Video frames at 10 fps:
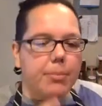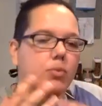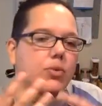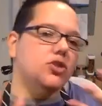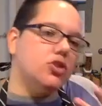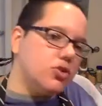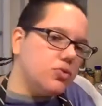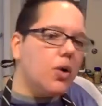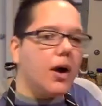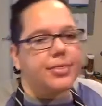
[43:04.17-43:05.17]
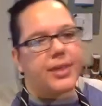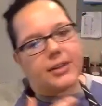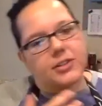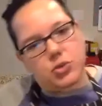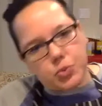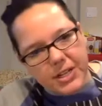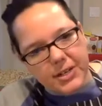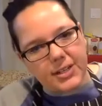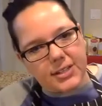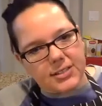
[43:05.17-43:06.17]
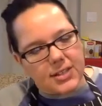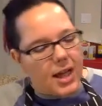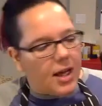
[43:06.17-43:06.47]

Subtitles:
But we do want that sweetness